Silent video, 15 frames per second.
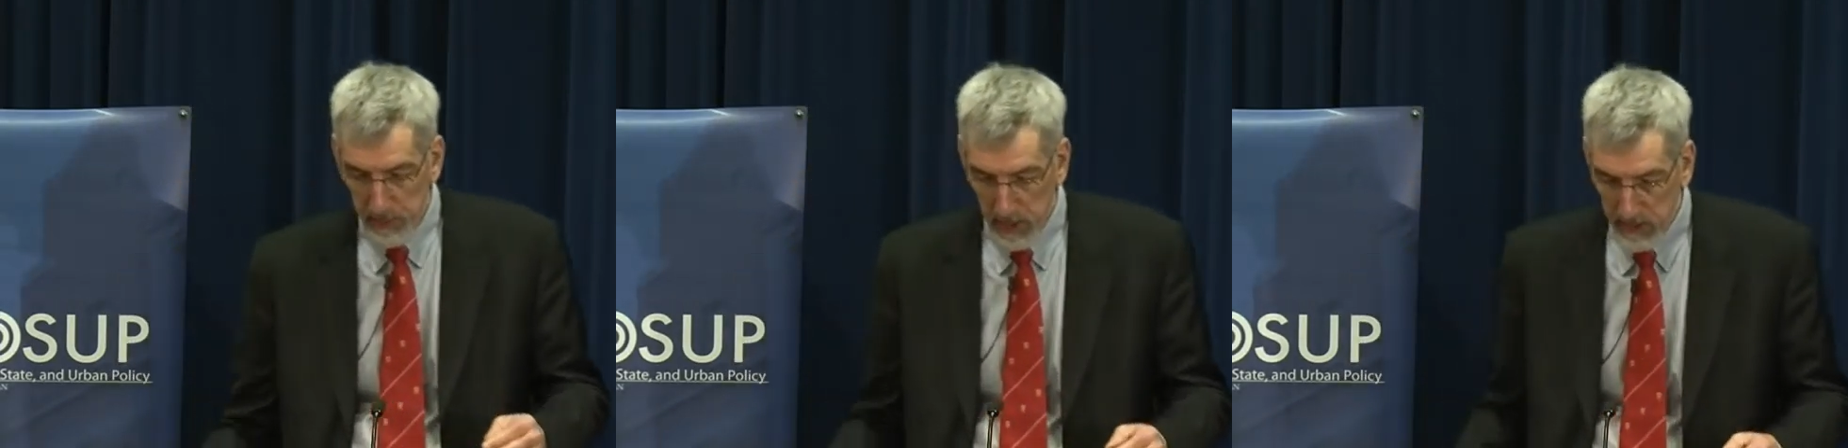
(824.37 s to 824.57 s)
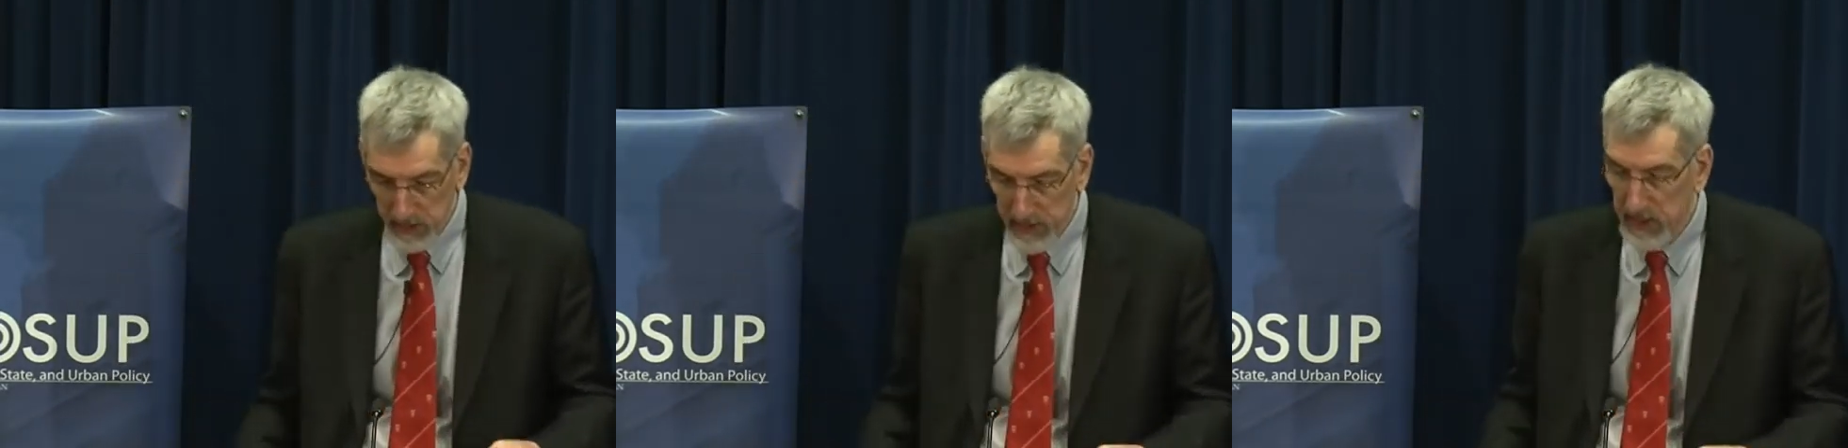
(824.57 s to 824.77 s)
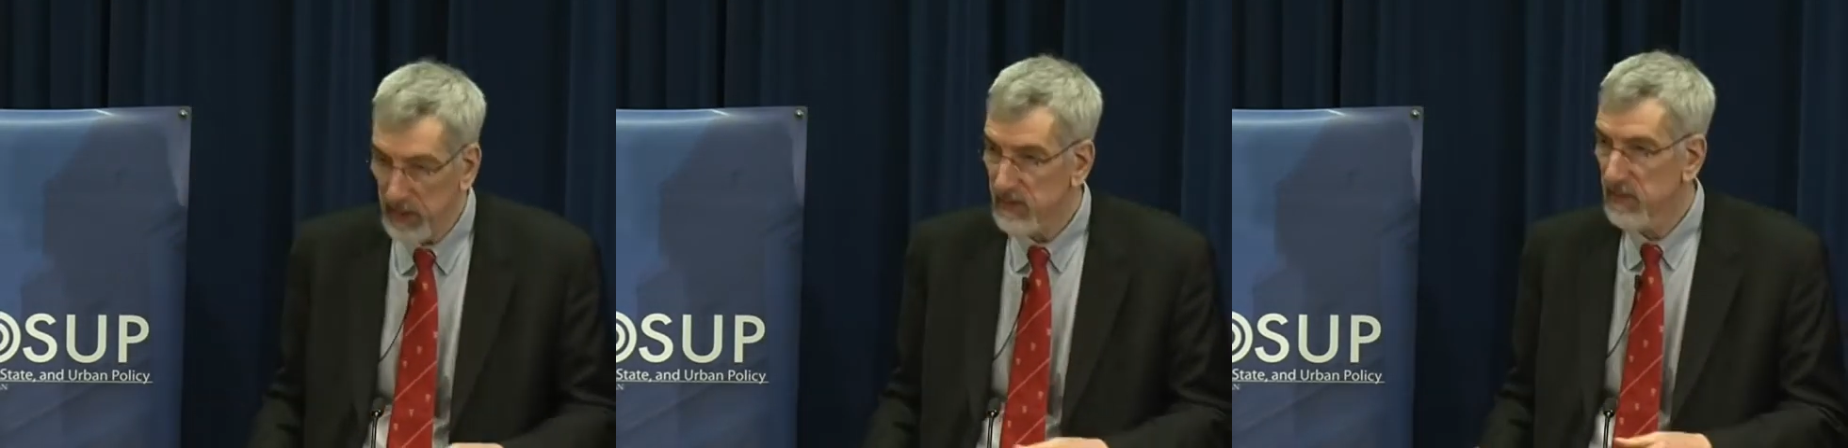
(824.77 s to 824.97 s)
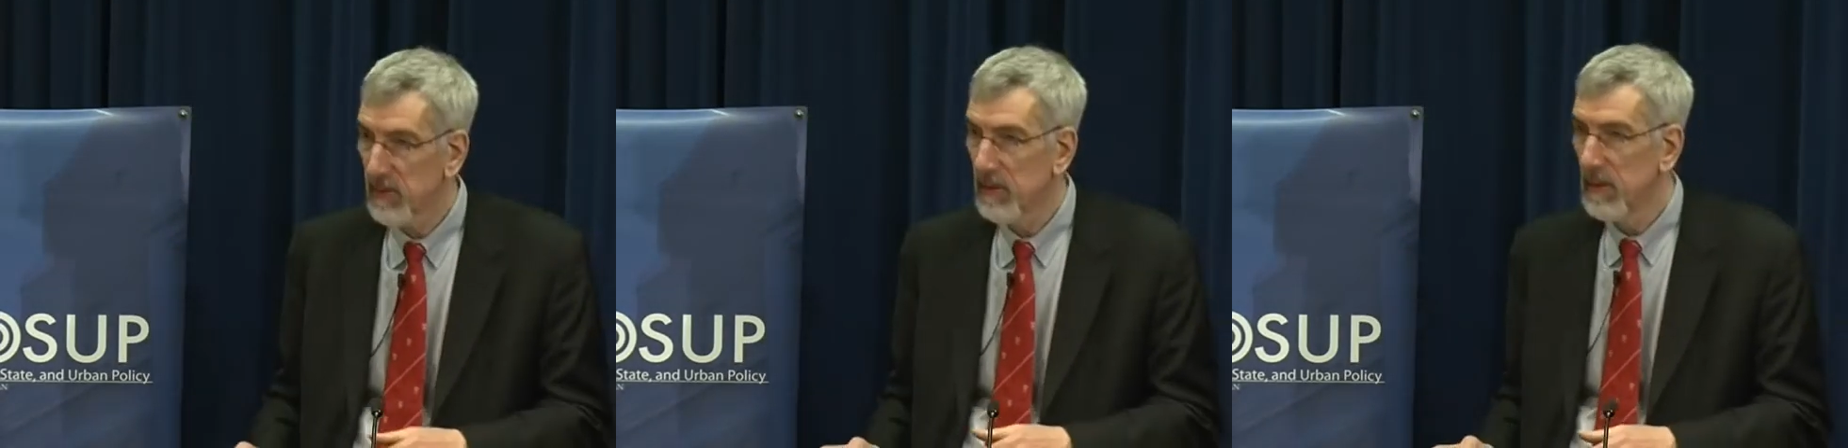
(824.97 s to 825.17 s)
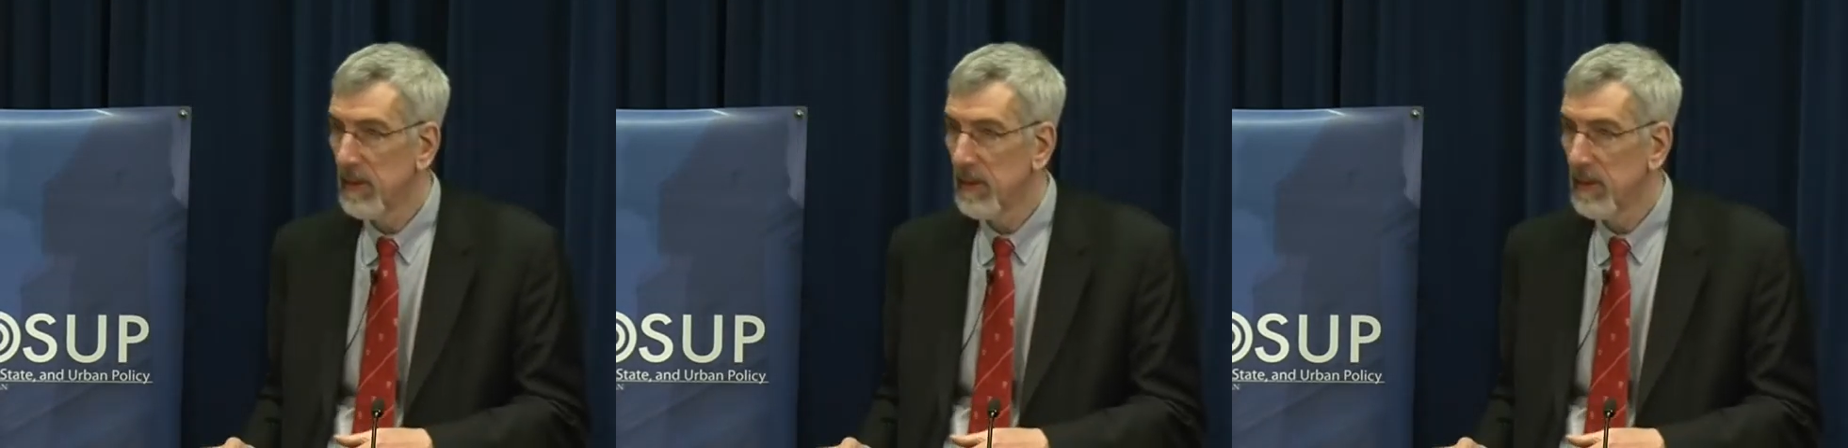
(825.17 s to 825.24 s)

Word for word: politics